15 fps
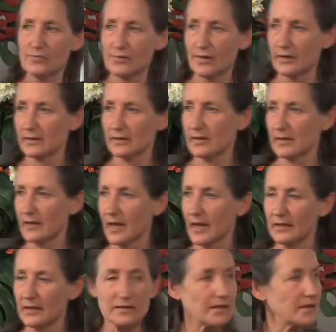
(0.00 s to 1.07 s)
bring the
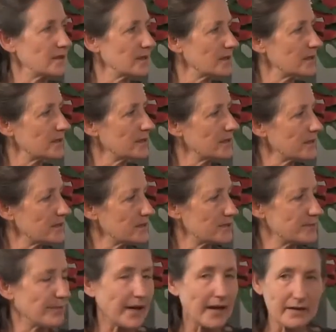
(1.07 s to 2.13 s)
candida
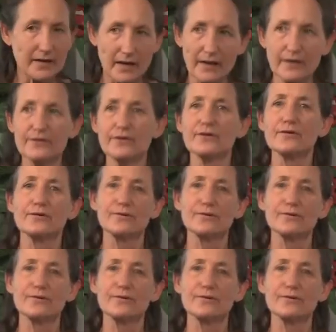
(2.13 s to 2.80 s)
yeast back under